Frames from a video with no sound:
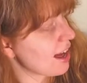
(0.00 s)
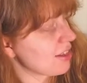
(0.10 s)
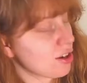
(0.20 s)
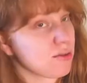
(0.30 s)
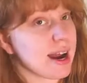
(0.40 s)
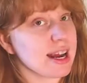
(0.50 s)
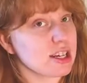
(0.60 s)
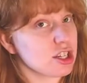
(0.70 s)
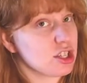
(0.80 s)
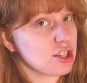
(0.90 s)
The
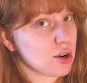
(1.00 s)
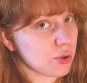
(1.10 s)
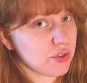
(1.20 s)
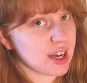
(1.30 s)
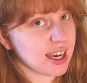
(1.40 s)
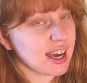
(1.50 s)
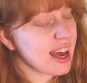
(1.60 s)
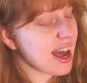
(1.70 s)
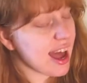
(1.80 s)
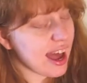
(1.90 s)
Grand Sophy.
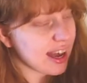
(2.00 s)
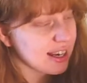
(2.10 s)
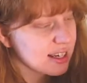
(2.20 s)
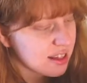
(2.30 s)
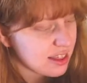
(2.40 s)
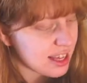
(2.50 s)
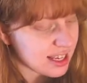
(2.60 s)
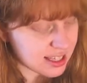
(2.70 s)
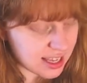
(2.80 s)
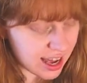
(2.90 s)
And
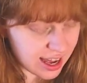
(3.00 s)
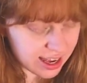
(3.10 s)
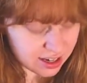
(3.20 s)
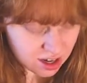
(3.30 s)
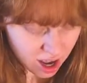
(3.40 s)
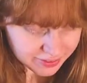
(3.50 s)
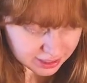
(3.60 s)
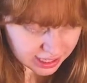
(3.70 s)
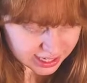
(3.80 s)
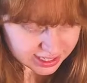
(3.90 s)
this
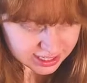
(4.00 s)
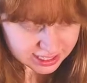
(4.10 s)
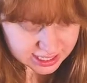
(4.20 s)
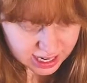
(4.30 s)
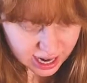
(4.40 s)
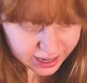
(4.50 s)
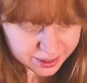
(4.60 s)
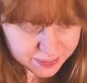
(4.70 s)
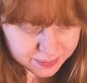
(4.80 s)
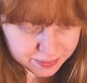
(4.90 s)
novelist,
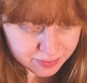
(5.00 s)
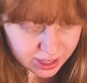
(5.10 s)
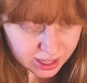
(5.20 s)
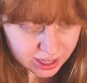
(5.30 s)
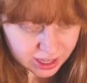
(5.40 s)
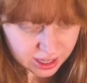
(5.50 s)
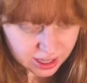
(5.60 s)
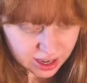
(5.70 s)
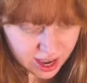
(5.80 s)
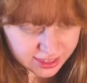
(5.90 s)

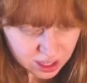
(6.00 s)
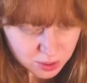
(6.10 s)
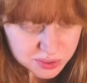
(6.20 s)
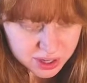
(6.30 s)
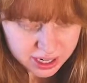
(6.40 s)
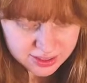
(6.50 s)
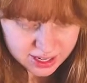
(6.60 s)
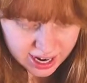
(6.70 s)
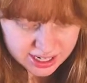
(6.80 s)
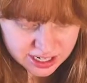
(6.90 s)
I think, was working in the
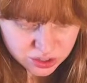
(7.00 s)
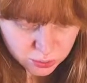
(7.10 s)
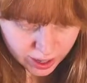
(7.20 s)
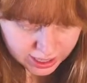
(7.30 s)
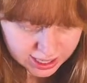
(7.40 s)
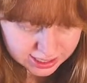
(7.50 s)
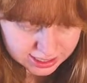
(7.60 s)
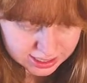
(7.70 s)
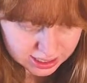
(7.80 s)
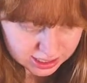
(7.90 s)
1920s.